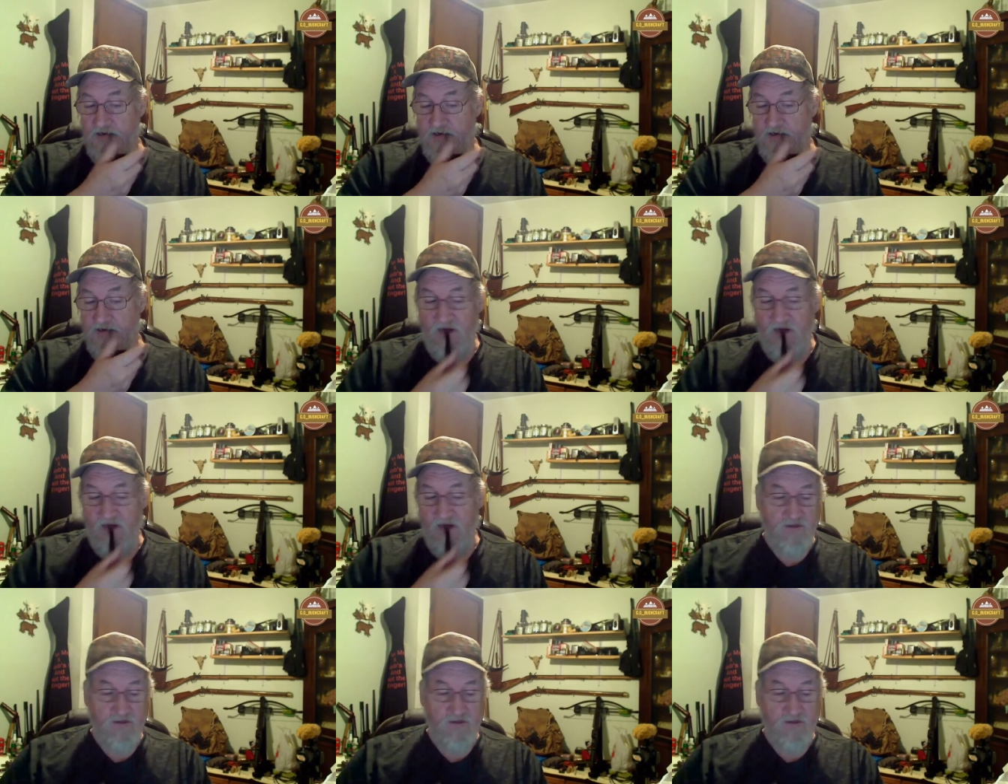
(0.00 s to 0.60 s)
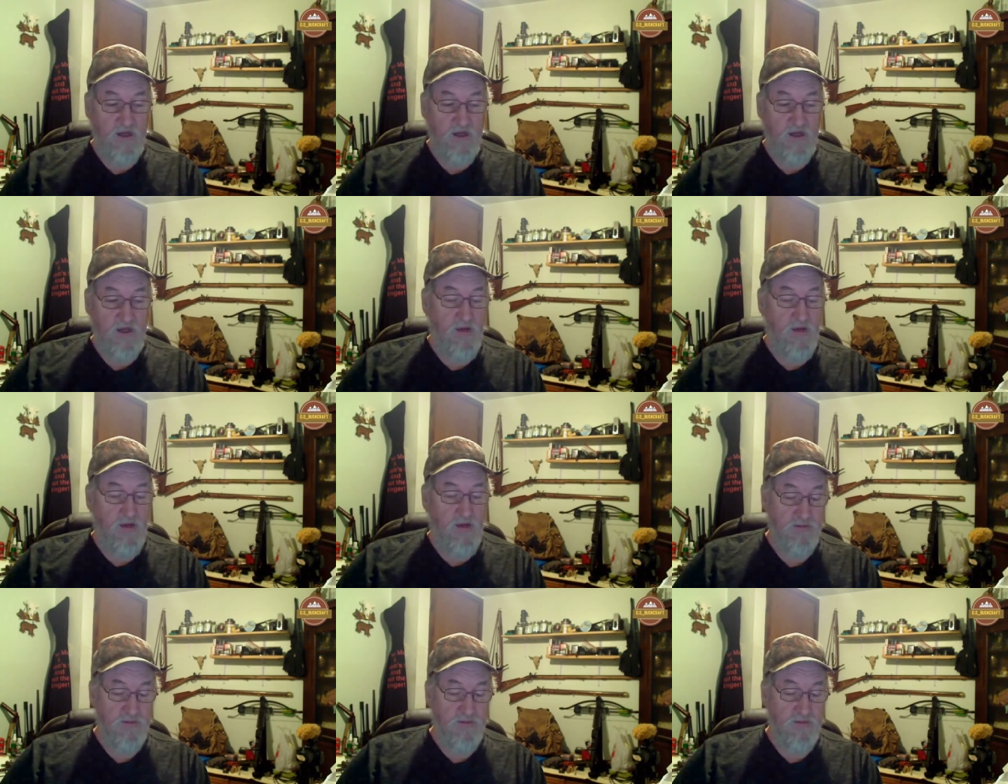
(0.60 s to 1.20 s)
You know, say you've
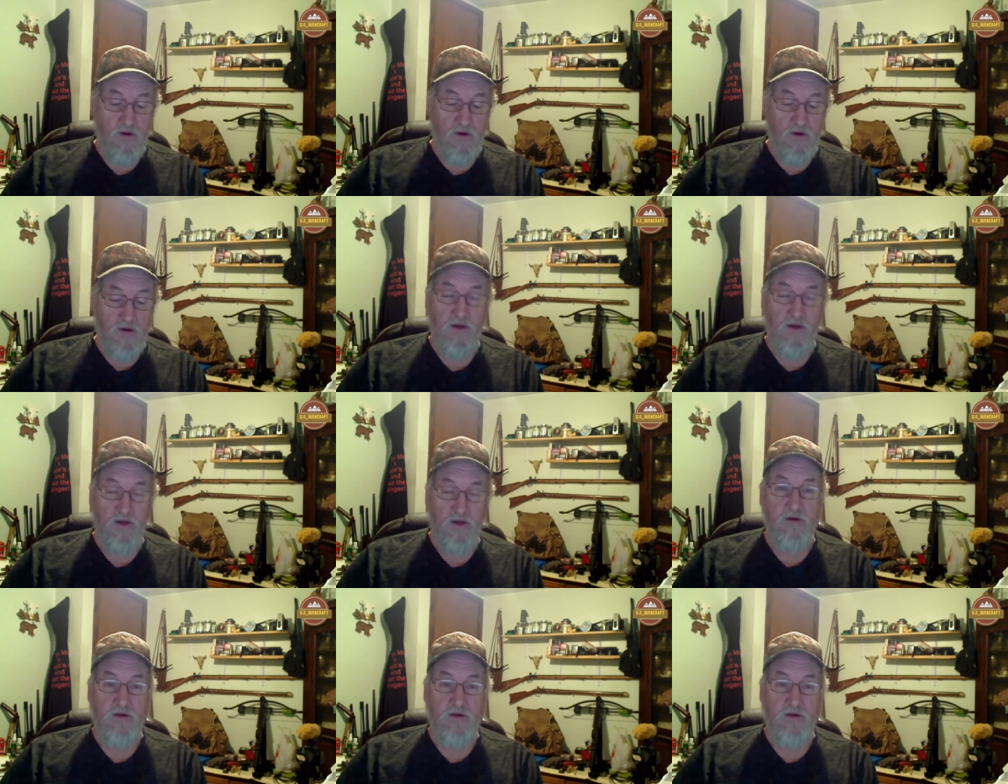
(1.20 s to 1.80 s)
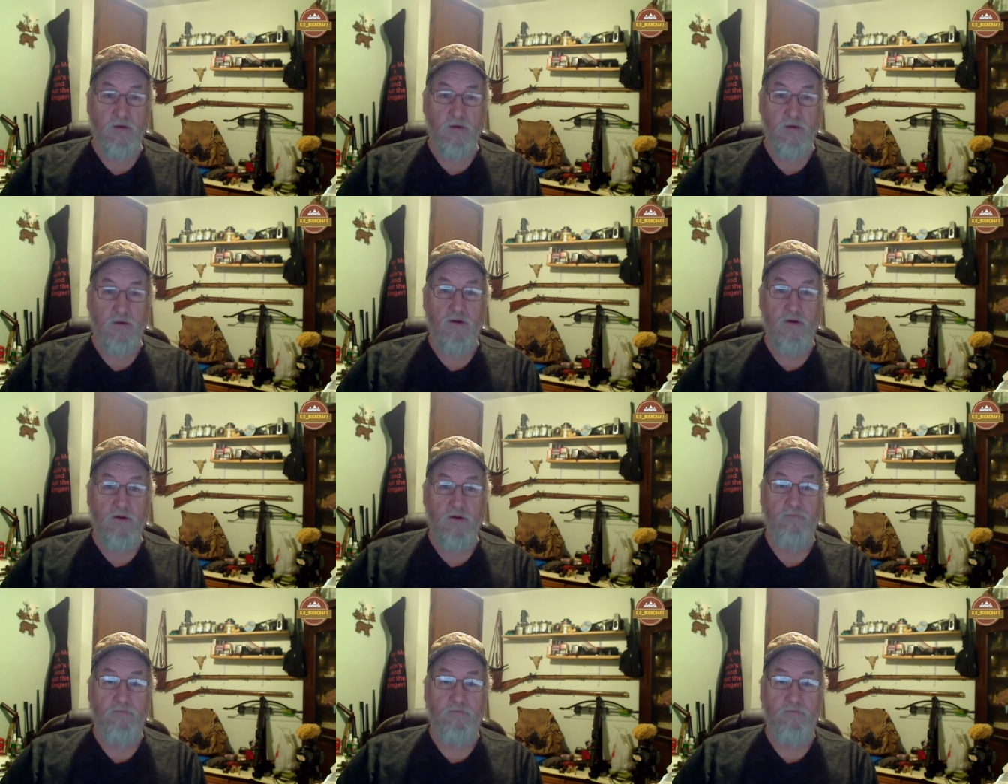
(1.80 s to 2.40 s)
been smoking it and
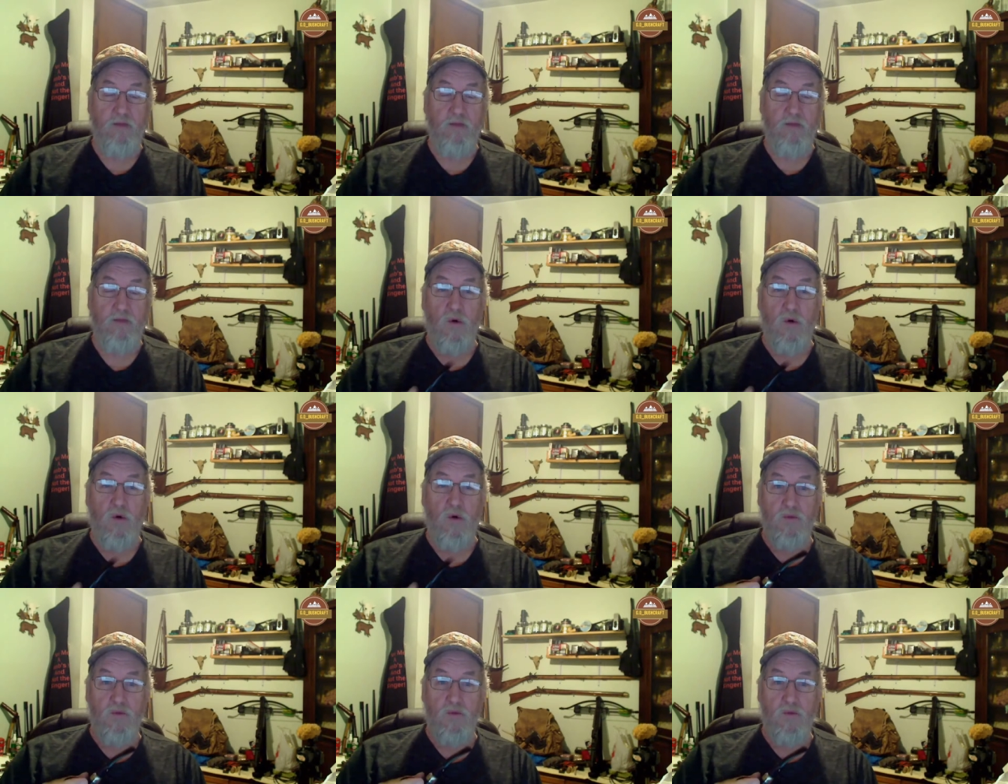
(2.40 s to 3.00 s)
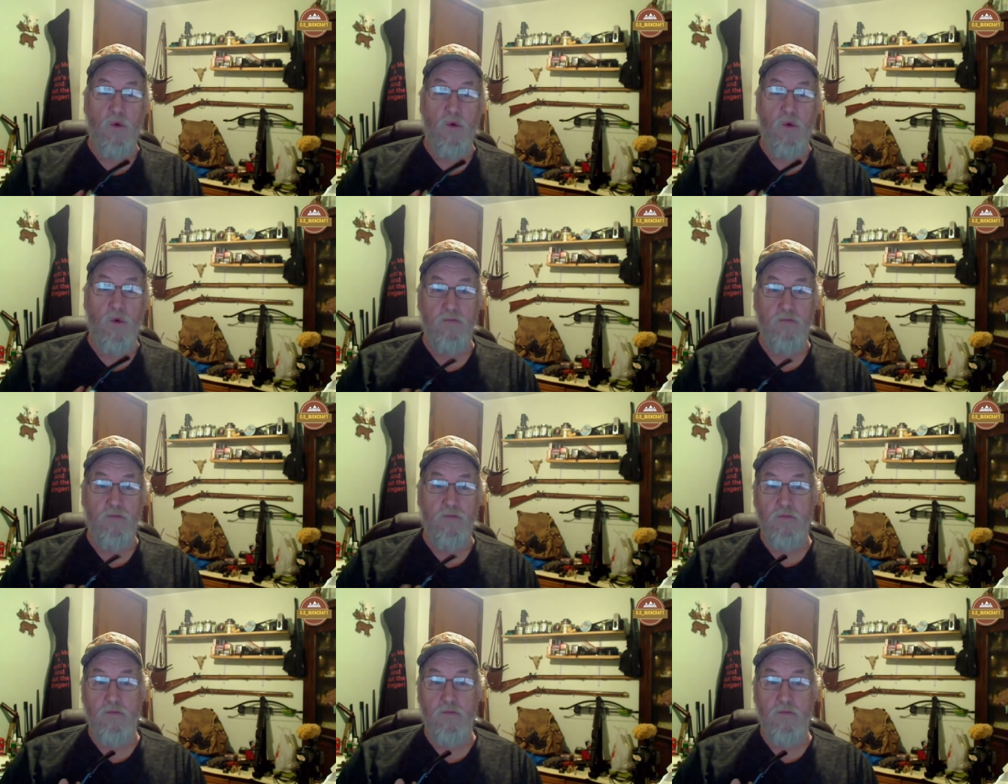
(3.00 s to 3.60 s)
the bowl is warm
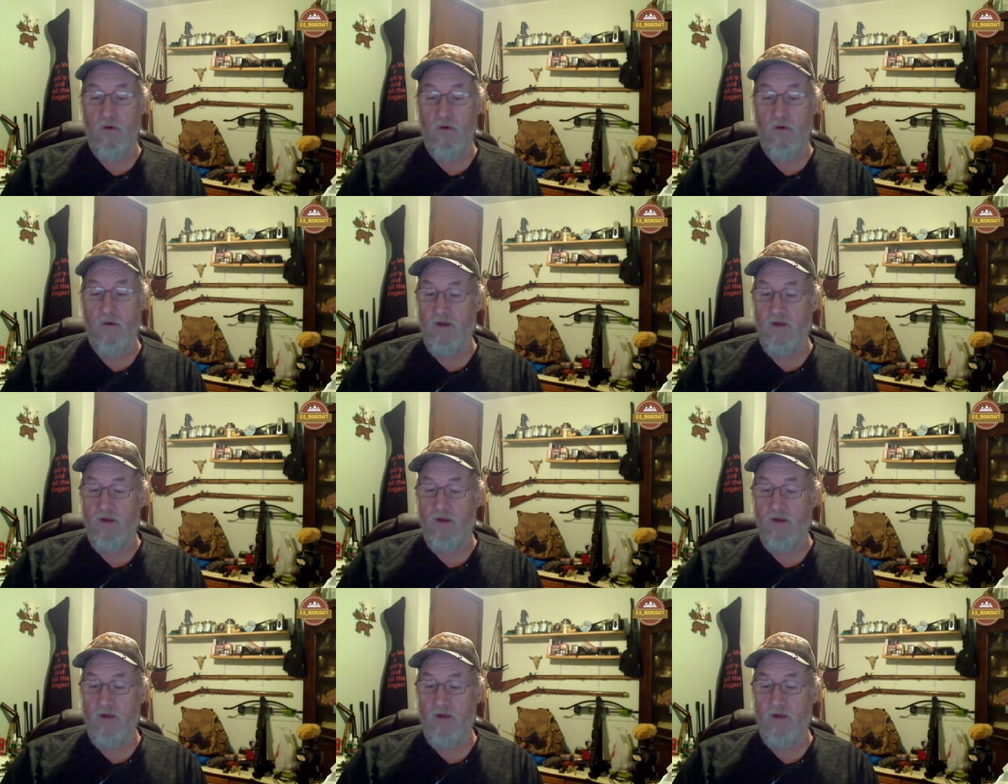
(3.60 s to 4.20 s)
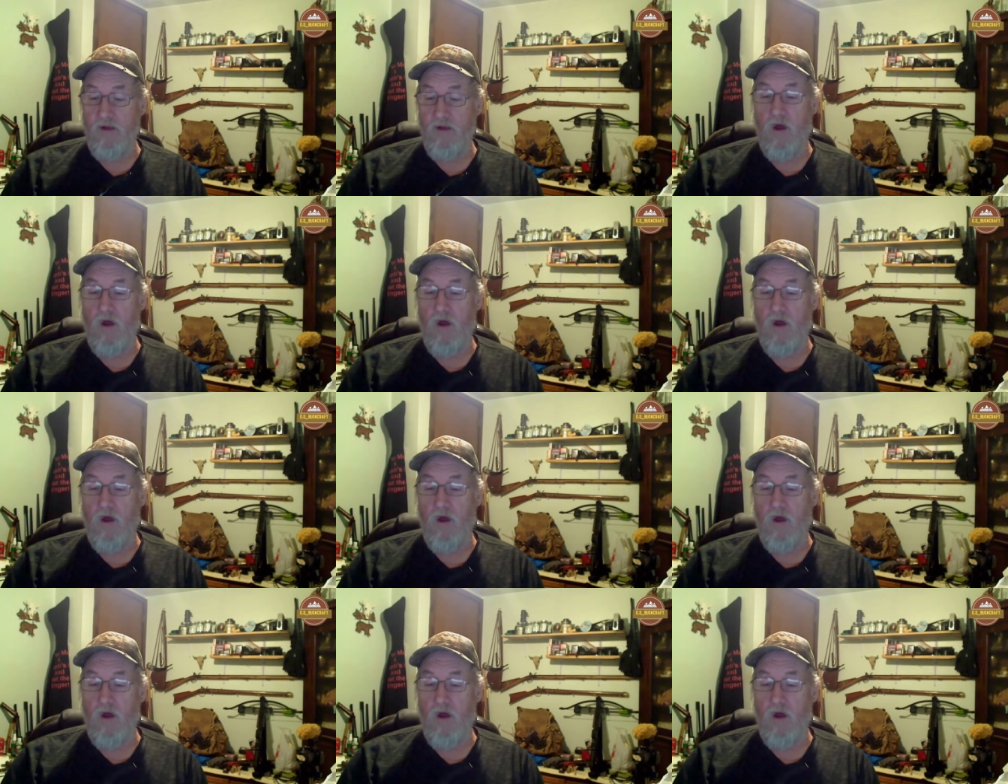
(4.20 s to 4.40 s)
or even hot.